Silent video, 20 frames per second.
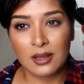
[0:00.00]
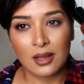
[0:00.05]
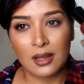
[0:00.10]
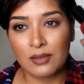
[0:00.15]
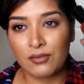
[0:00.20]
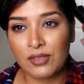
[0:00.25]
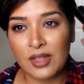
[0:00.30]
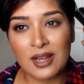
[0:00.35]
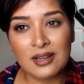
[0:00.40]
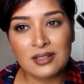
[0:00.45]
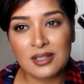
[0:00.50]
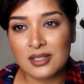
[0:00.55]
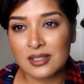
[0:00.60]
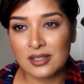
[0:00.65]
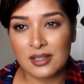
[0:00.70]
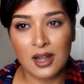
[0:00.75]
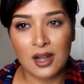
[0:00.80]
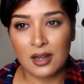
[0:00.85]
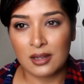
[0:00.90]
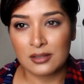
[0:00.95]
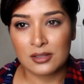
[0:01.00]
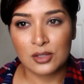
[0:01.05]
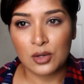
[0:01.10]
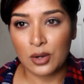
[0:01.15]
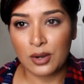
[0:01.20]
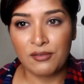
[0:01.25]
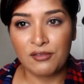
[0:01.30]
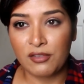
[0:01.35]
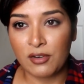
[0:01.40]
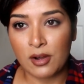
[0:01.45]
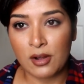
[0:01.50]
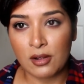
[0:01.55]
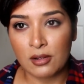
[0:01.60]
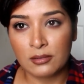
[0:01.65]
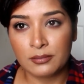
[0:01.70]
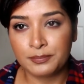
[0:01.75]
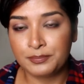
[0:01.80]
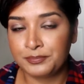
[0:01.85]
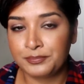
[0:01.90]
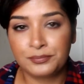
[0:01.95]
if that does not scream
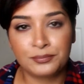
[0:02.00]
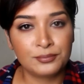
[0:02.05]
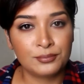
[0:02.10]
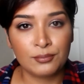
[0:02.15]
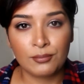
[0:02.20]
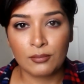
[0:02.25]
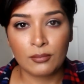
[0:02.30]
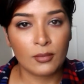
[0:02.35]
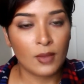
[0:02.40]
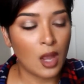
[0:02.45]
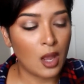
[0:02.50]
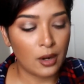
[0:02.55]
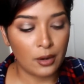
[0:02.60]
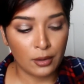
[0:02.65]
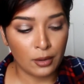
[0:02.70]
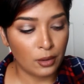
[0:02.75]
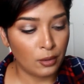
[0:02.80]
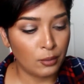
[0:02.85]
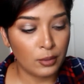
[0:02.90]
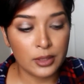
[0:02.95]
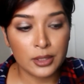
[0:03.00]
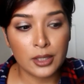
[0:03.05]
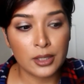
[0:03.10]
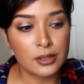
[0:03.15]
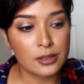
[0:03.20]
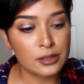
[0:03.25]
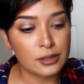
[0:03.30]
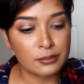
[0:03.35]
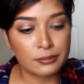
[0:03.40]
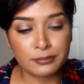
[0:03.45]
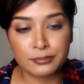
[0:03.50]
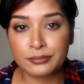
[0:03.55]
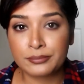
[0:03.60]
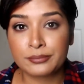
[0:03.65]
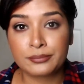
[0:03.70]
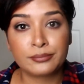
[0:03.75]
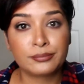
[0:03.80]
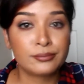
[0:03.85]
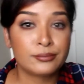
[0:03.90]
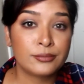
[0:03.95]
fall, I don't know what does
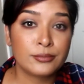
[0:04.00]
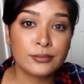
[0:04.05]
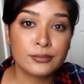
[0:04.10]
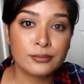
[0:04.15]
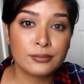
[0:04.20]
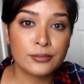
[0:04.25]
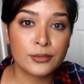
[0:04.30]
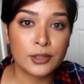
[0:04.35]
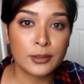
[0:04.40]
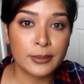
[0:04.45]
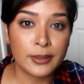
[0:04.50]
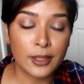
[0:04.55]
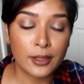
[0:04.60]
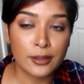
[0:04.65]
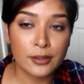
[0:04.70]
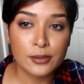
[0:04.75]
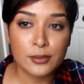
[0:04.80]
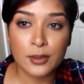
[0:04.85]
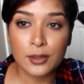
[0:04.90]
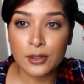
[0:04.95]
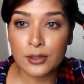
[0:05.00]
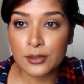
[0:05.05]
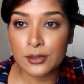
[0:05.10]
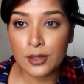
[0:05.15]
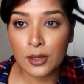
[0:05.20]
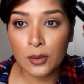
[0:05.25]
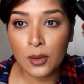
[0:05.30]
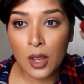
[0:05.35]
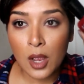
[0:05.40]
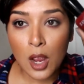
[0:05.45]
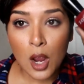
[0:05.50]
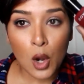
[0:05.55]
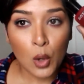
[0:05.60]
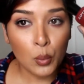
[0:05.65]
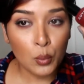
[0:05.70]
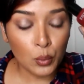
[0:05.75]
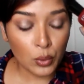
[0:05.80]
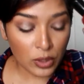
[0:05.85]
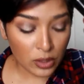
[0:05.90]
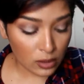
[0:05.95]
to be honest with you. So
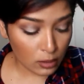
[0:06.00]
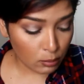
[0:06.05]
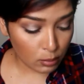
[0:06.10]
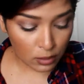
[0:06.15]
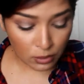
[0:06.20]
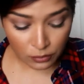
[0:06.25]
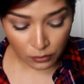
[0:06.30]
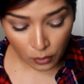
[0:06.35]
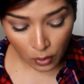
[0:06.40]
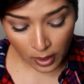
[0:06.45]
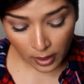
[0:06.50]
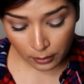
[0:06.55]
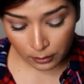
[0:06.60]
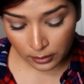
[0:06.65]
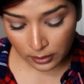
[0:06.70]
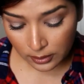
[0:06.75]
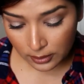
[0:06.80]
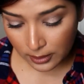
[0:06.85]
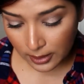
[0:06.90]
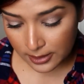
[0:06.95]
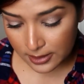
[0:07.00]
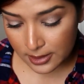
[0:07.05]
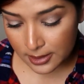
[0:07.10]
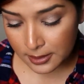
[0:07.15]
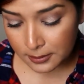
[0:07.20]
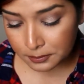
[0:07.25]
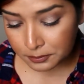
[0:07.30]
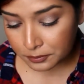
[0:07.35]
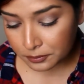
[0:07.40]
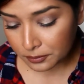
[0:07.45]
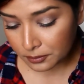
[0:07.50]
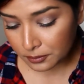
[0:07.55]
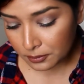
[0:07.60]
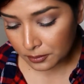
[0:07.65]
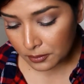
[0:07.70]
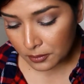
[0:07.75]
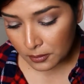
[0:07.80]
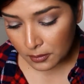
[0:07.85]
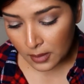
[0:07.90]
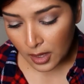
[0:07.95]
really beautiful. I really liked it.
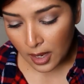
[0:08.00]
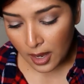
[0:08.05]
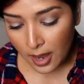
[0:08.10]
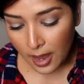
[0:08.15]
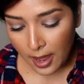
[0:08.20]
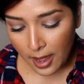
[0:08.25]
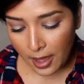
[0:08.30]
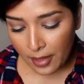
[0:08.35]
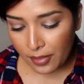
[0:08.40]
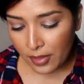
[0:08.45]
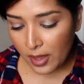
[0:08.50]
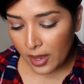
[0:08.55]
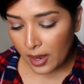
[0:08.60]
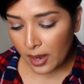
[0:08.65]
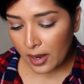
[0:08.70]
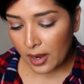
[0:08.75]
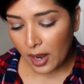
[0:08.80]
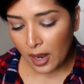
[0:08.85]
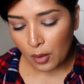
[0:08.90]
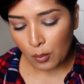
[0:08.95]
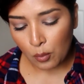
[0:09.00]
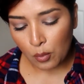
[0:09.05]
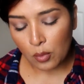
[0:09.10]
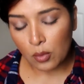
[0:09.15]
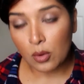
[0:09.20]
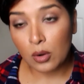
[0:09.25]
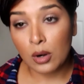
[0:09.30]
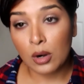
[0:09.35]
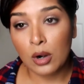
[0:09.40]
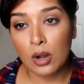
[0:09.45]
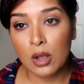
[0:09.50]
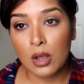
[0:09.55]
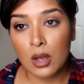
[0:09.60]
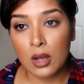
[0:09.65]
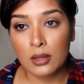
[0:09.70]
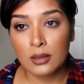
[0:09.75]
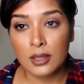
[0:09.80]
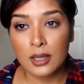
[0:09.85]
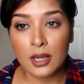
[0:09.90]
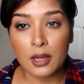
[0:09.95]
And then I wore
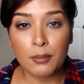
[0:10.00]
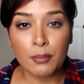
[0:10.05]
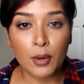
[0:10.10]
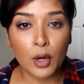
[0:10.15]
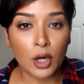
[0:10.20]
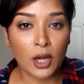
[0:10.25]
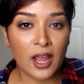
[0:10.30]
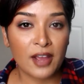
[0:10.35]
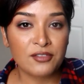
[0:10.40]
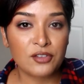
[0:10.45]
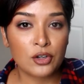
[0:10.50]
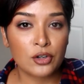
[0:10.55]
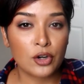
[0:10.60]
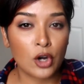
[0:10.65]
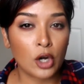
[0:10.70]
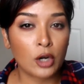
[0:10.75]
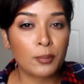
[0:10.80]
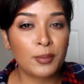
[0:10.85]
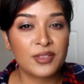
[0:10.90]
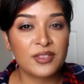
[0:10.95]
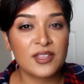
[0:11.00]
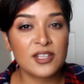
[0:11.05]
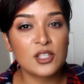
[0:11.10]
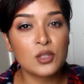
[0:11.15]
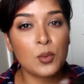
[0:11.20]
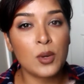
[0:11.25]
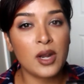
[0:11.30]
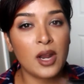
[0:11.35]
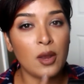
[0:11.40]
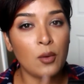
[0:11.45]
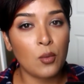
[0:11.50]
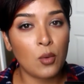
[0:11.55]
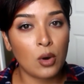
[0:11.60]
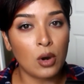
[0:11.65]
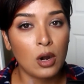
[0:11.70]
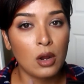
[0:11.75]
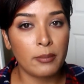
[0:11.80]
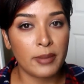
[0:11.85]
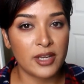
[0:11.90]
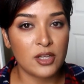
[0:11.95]
a Lincoln Park After Dark, but this one I wore
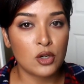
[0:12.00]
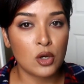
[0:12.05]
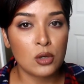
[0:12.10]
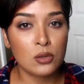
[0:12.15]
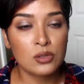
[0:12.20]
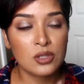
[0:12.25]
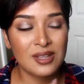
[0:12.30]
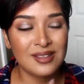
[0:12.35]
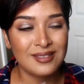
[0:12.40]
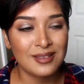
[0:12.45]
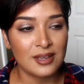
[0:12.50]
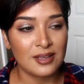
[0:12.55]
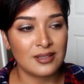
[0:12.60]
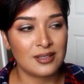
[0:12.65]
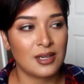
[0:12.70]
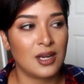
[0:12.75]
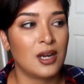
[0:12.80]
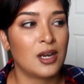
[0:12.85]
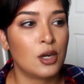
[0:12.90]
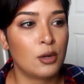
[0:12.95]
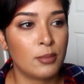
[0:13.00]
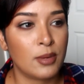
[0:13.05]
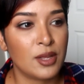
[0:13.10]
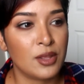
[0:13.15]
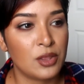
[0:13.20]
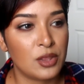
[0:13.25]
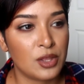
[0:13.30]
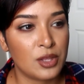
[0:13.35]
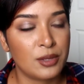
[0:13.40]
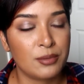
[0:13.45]
on my toes the entire month